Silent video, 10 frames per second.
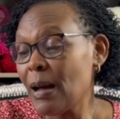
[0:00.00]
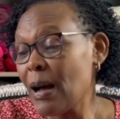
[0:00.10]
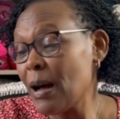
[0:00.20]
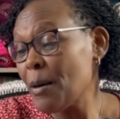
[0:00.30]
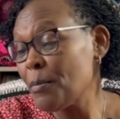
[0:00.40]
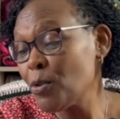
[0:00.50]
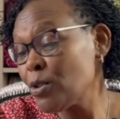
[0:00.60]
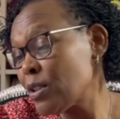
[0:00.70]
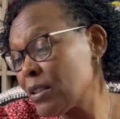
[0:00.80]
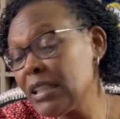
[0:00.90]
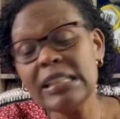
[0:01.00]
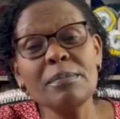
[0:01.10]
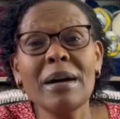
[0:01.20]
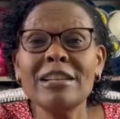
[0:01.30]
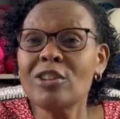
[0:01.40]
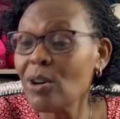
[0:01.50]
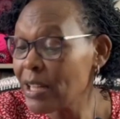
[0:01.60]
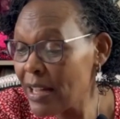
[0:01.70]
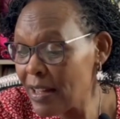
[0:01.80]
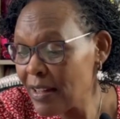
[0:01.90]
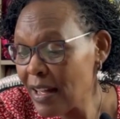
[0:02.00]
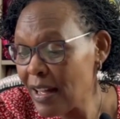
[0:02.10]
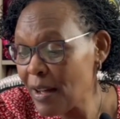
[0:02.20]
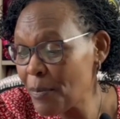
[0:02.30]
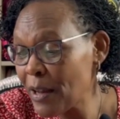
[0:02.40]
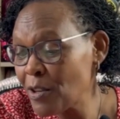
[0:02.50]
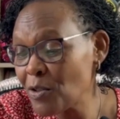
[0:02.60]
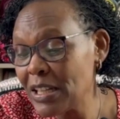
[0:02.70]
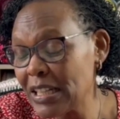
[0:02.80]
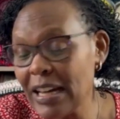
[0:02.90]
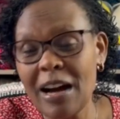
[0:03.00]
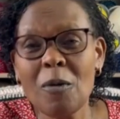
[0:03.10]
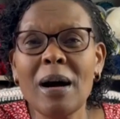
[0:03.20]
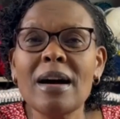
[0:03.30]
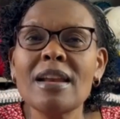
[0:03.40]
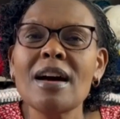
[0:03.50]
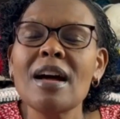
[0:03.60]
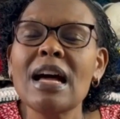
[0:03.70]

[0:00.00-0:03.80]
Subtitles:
Mostly my daughter, I plan to knit her one,